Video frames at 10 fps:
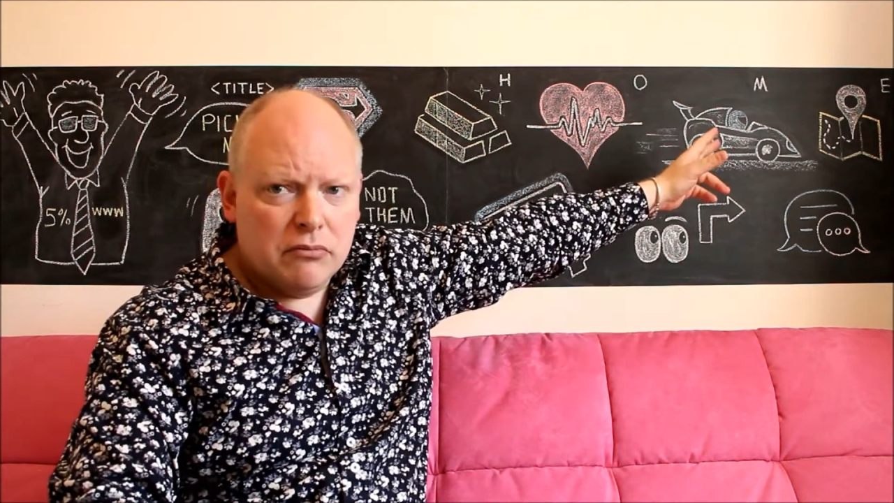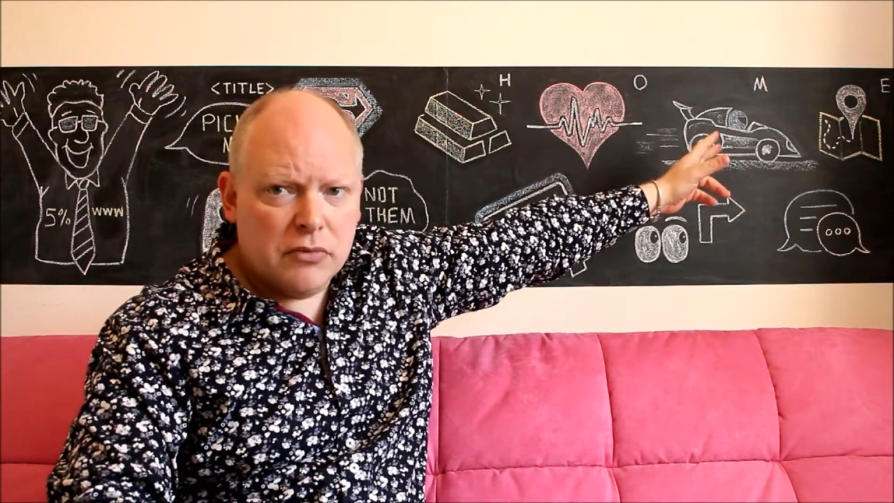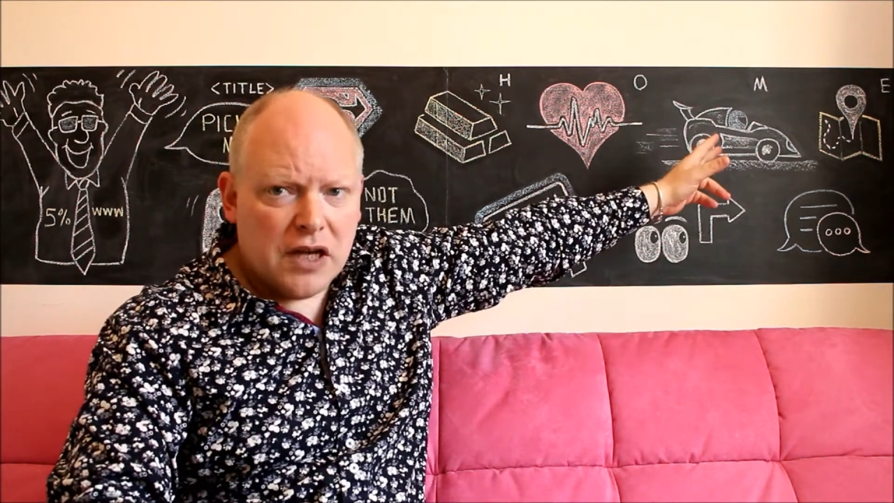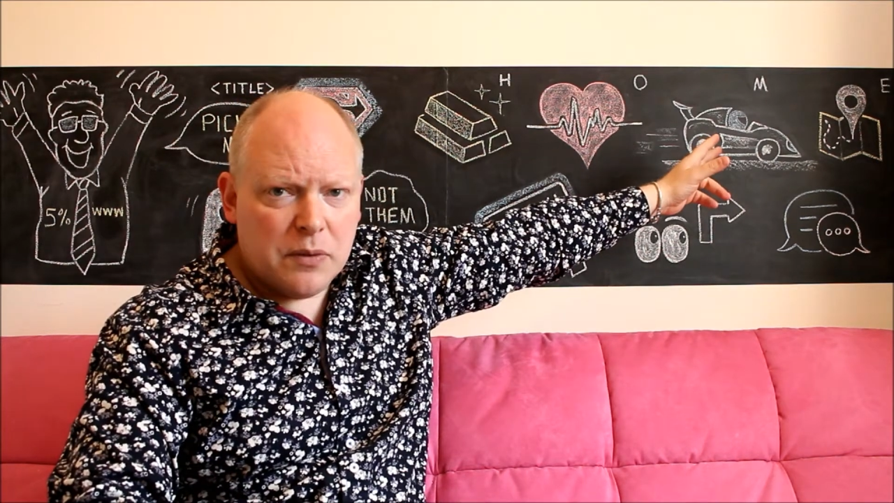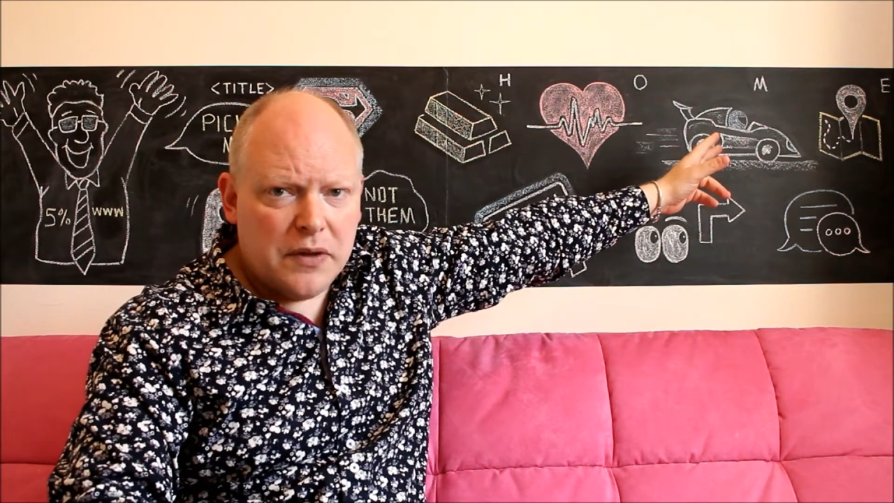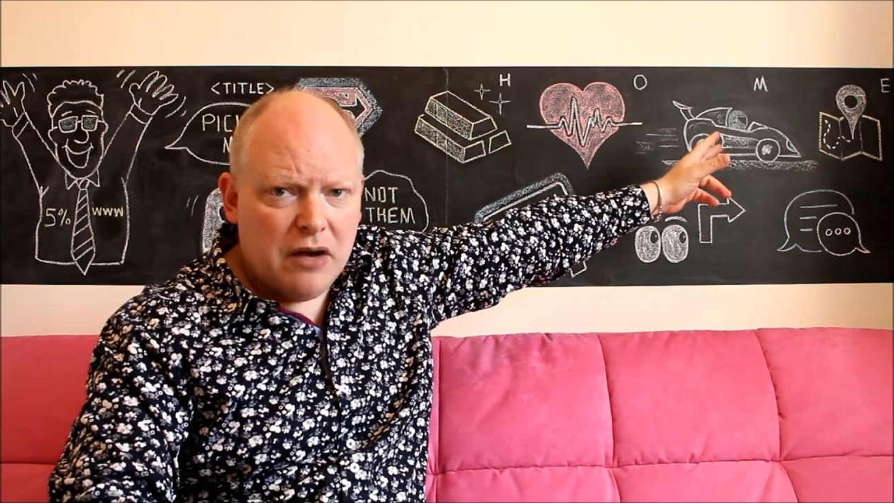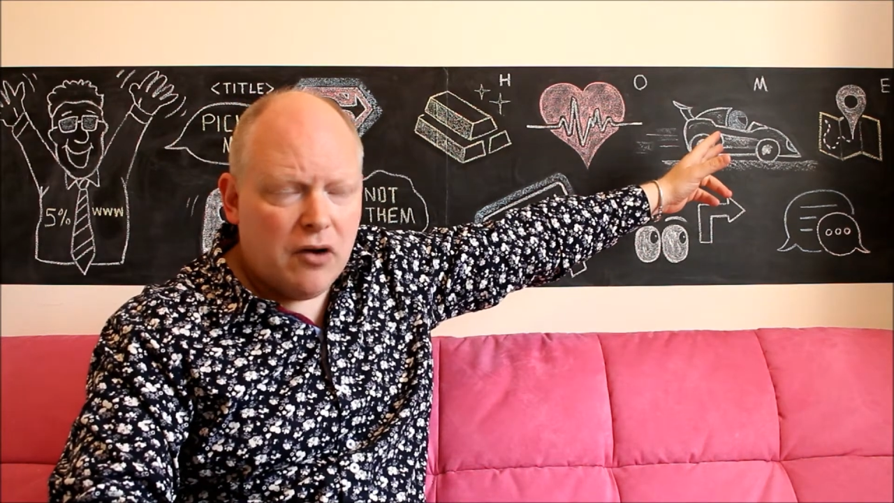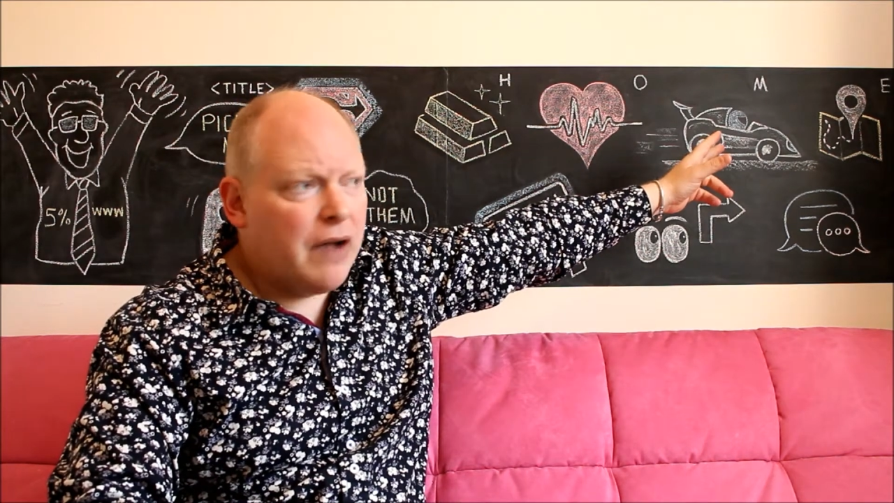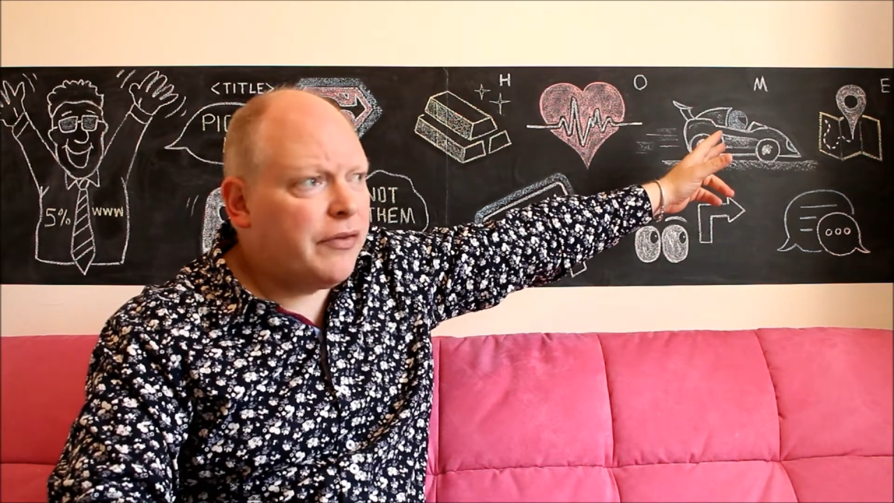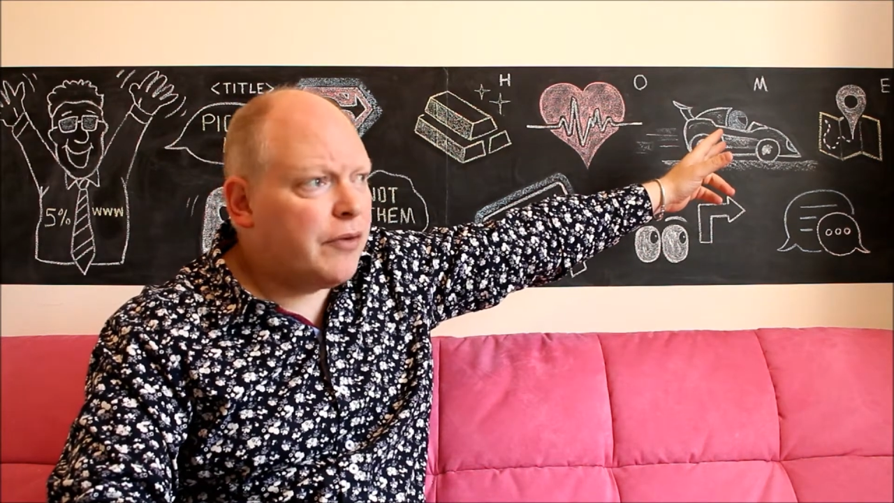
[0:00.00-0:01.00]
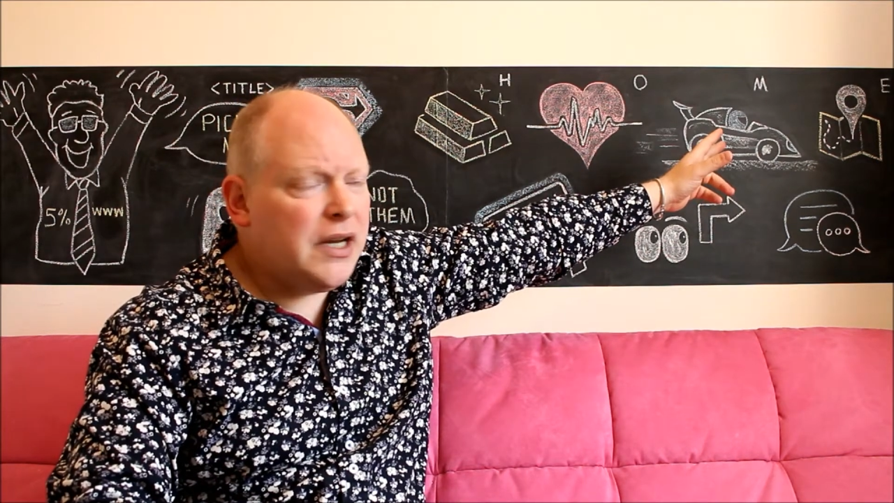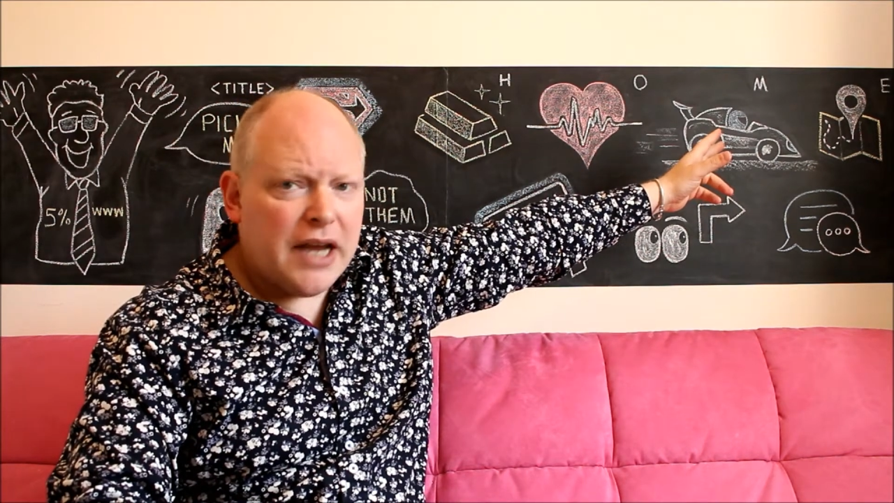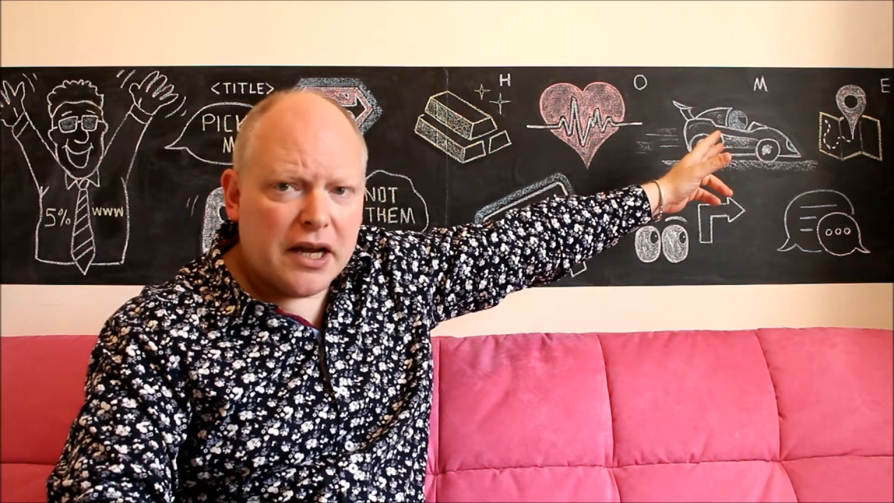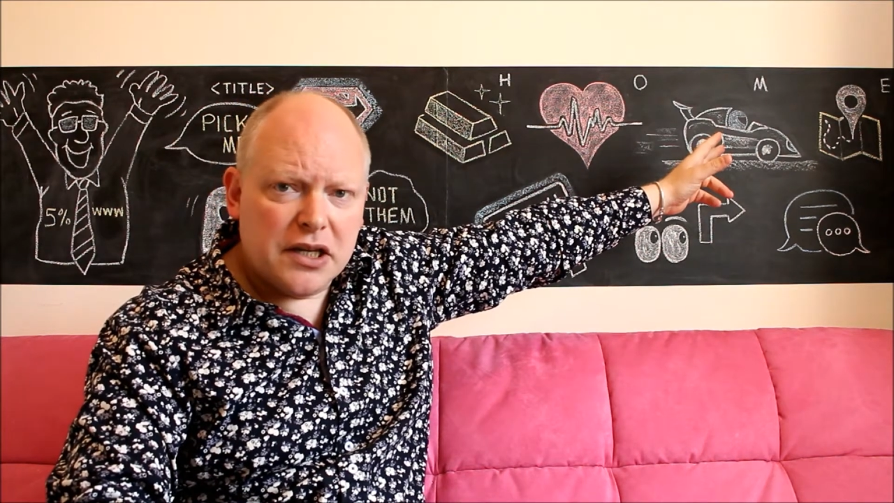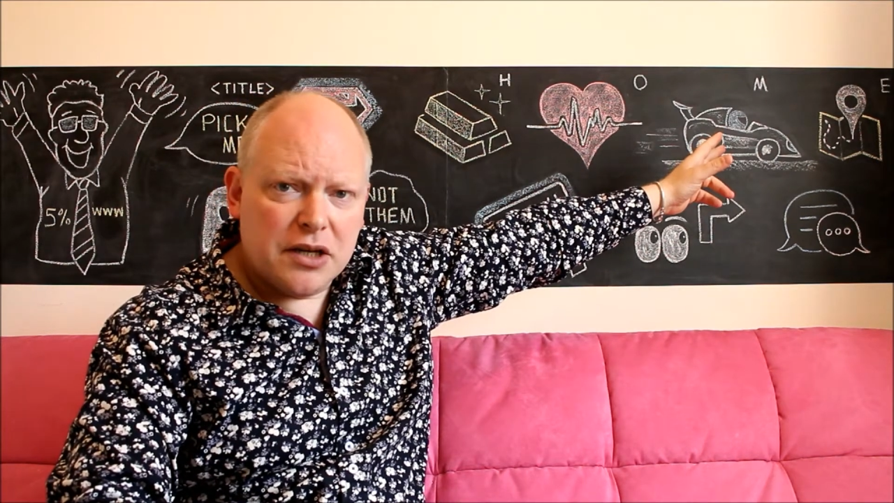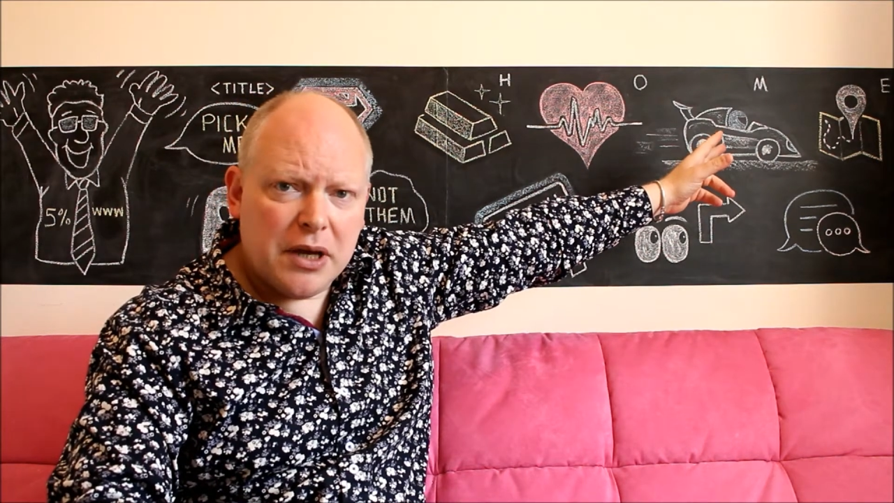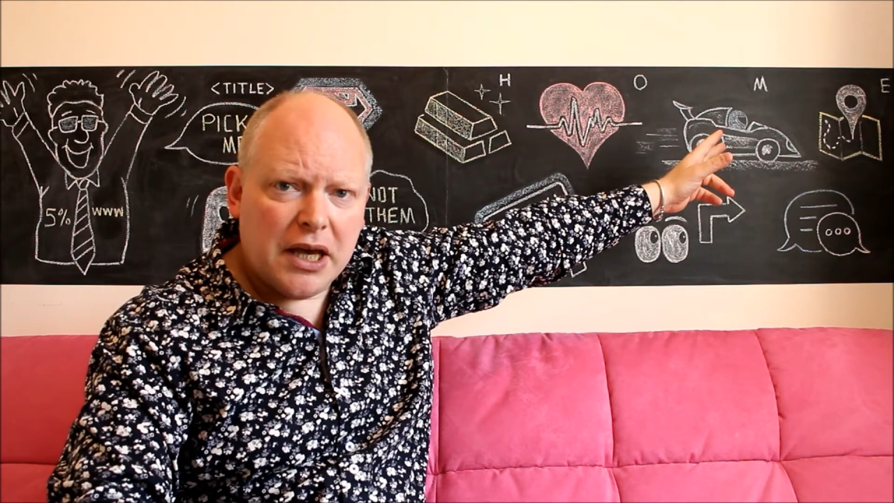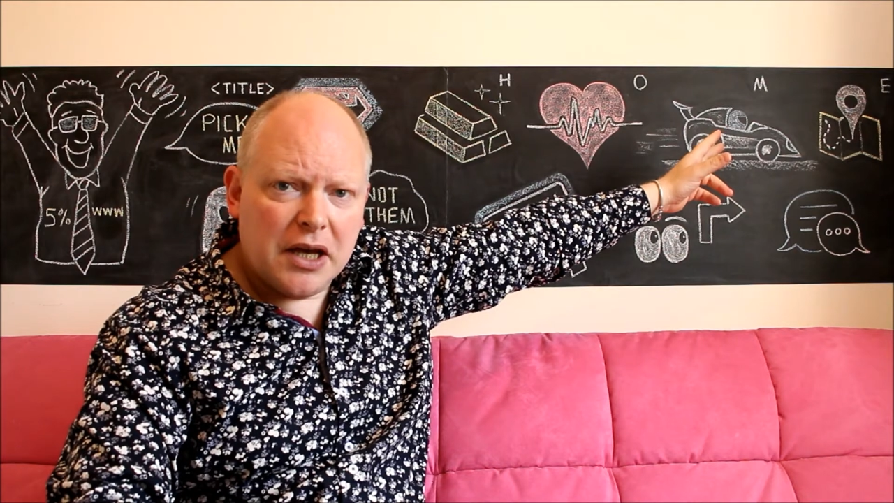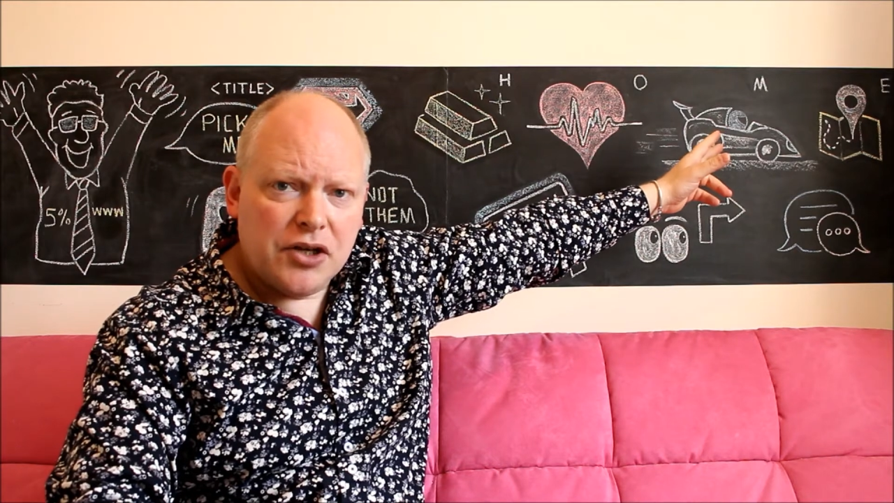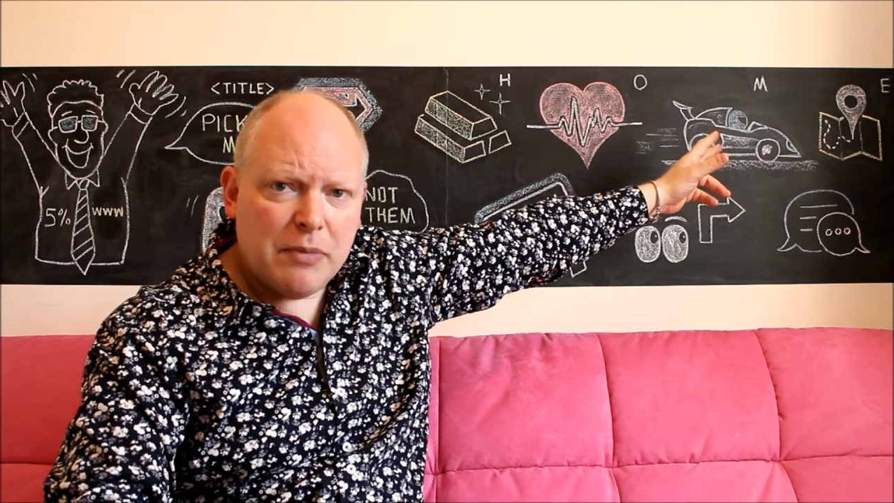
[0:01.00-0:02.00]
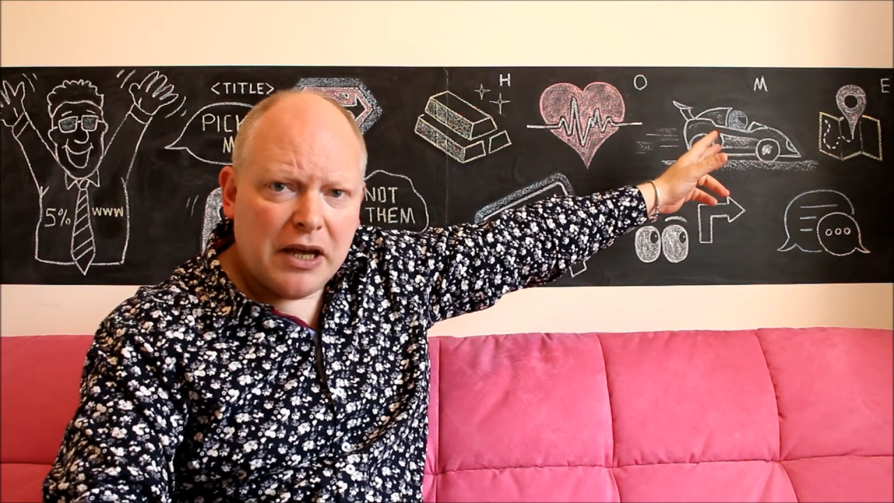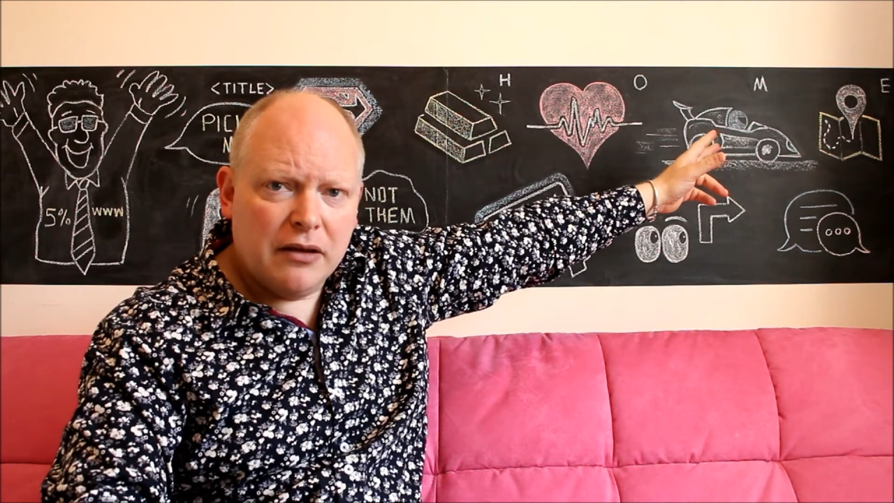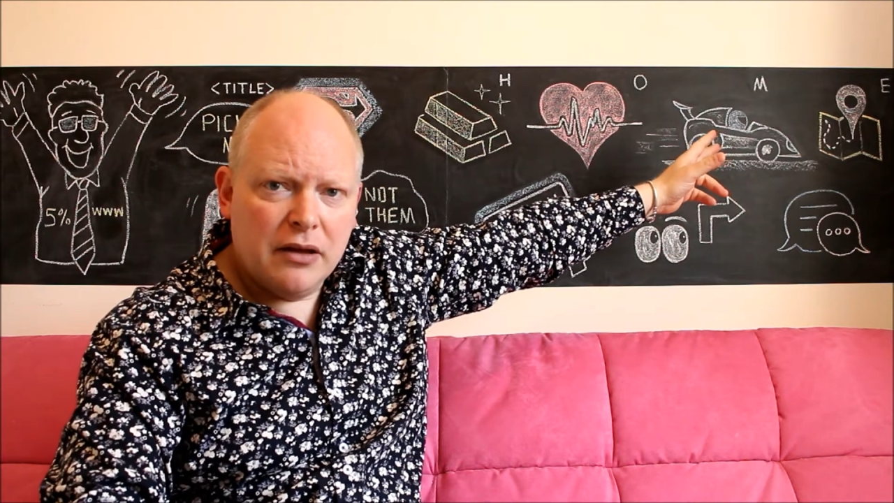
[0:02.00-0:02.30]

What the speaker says: That's when they arrive. 3 seconds to engage me.